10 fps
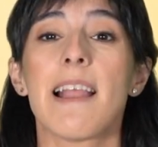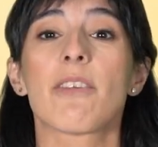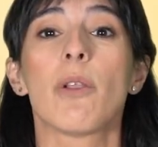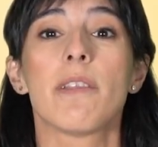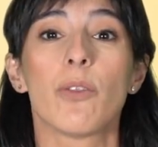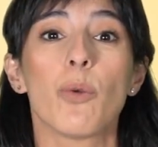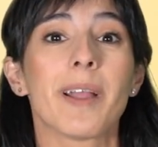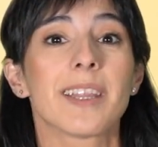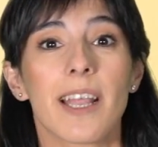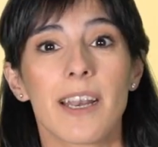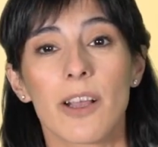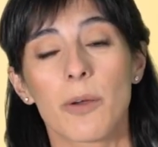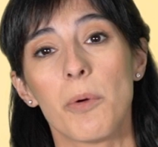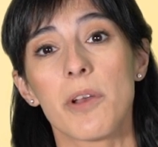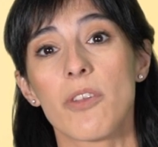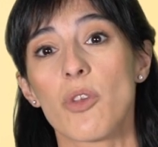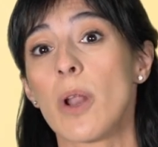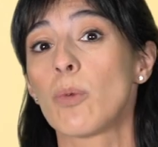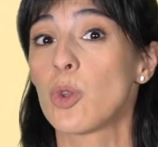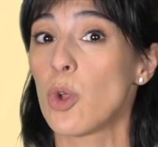Mothers request, as an
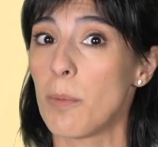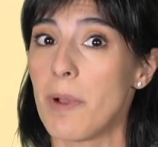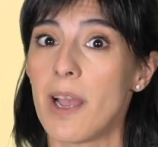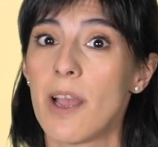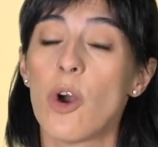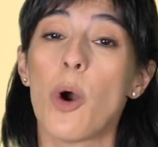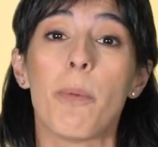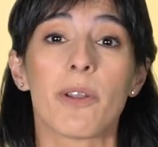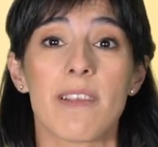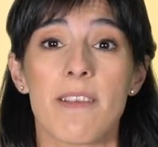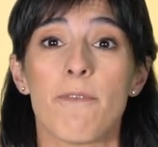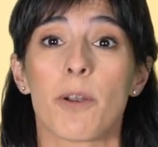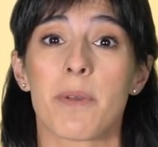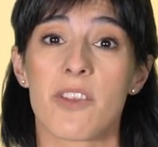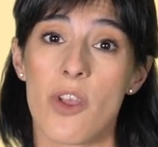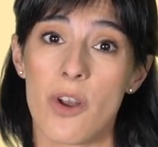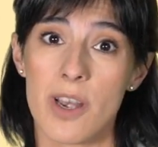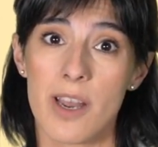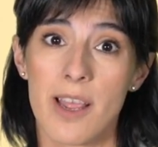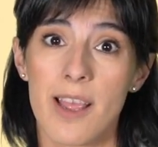independent decision, or due to
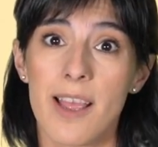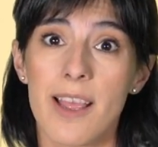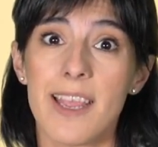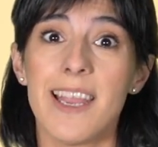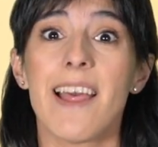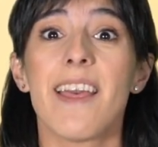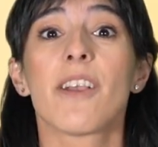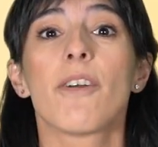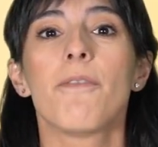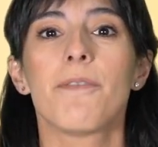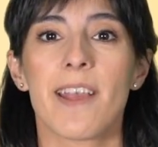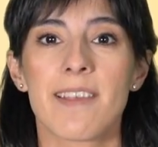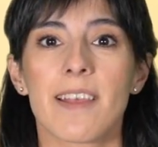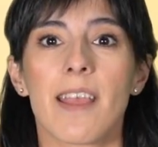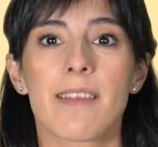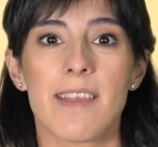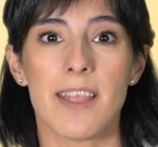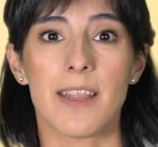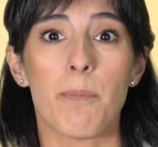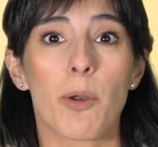misinformation and the mistrust
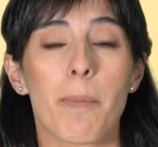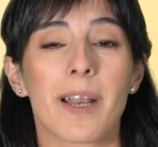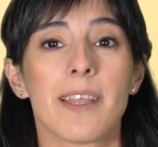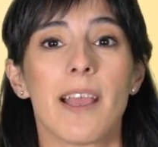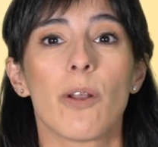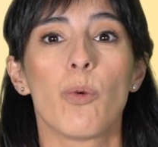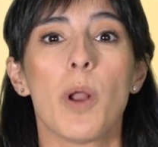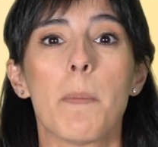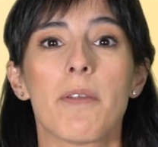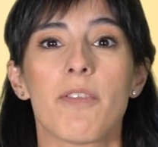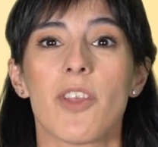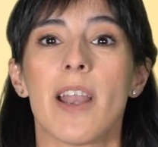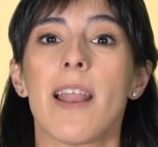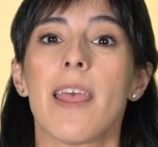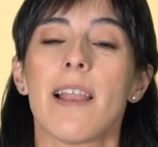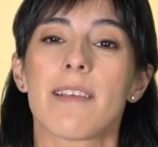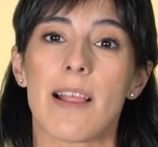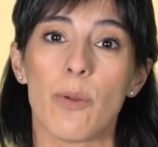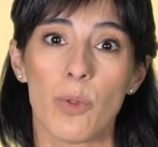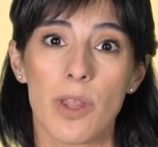of some health professionals and
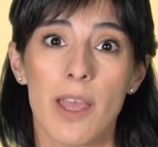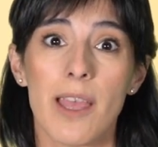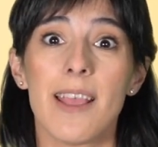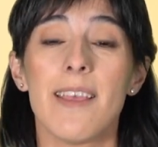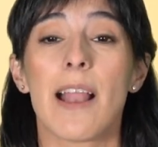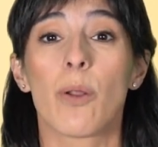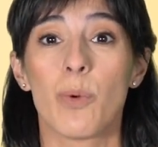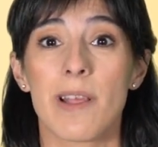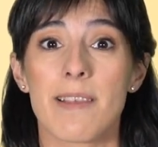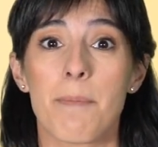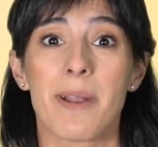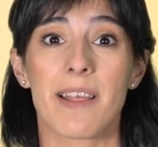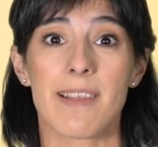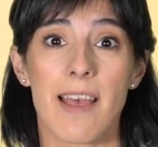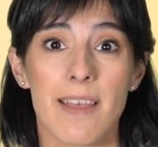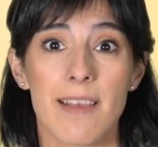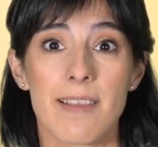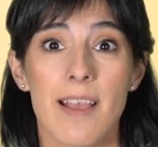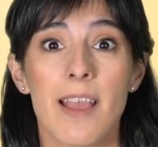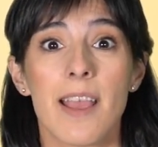some pregnant women regarding their
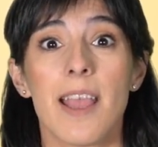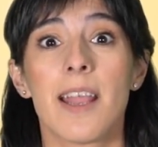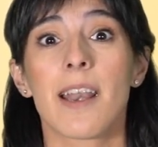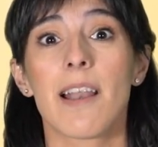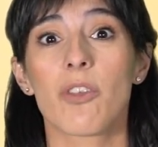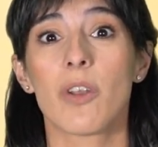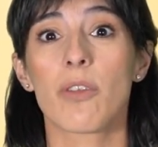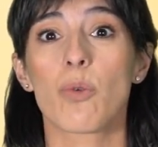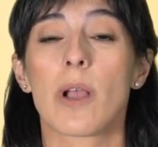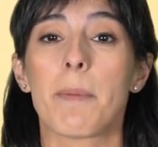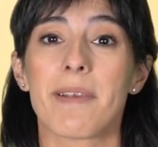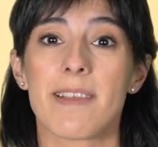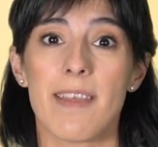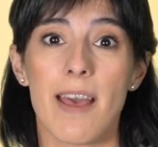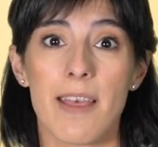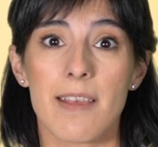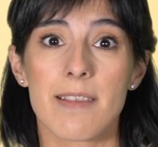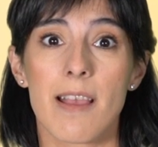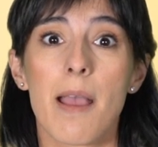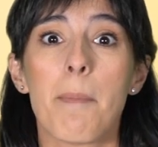ability to dilate, push,
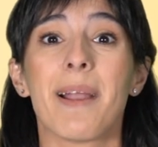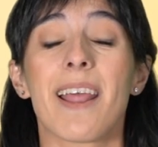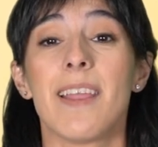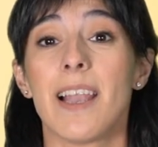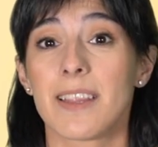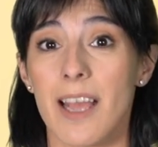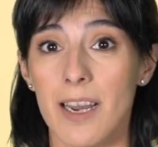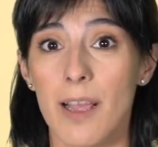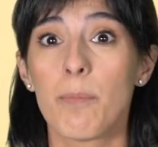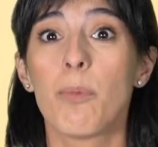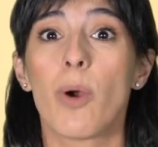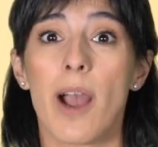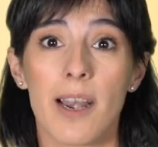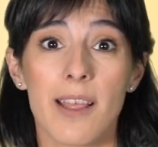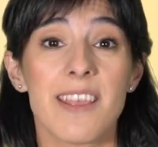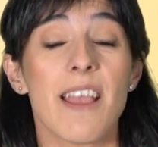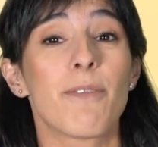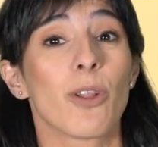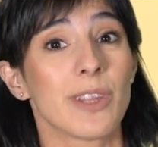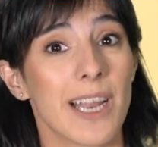and cope with the pain of
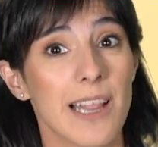labor.